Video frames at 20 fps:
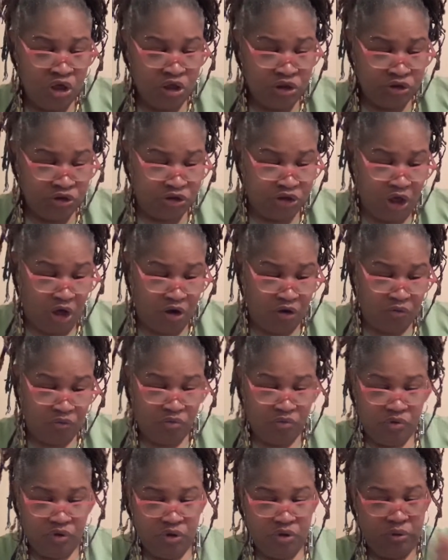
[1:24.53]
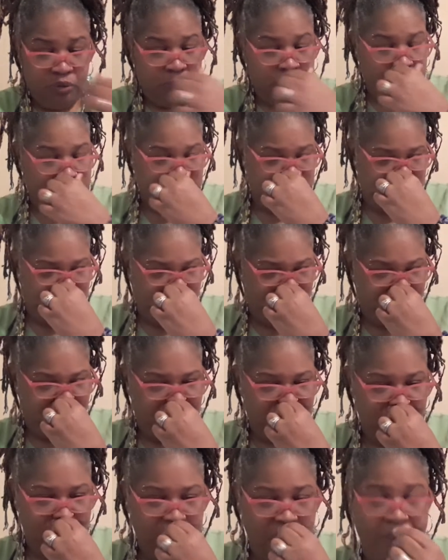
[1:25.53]
So,
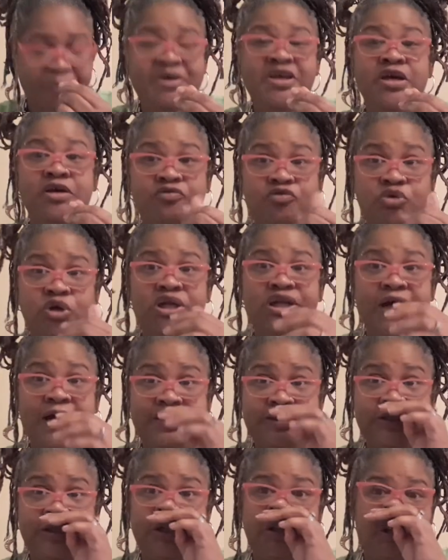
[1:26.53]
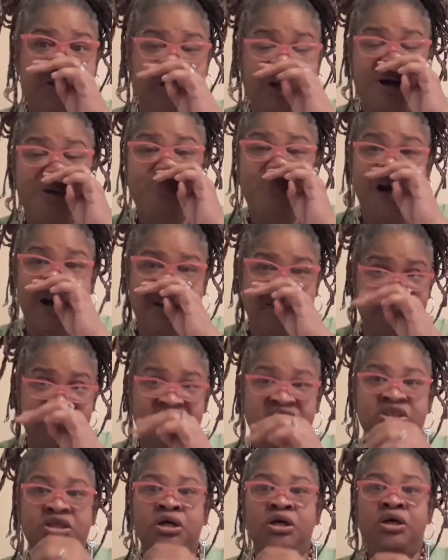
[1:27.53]
I'm going to give you a lesson
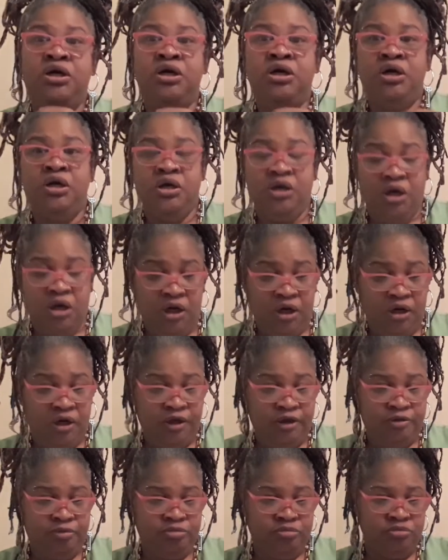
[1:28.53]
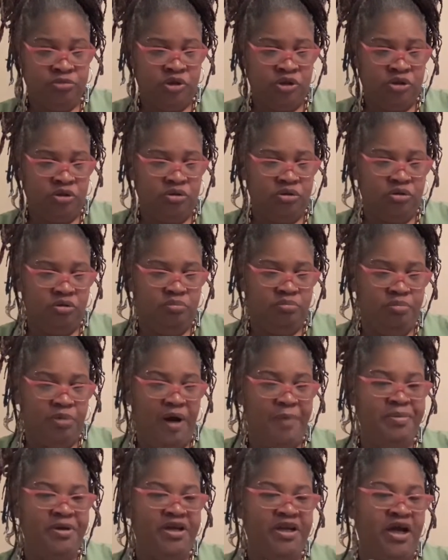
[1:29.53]
about um,
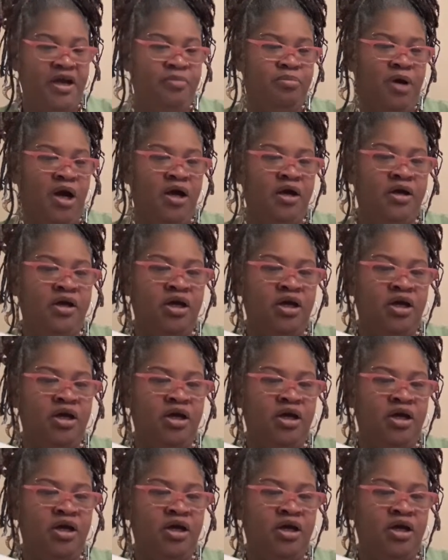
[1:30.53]
Papa Legba.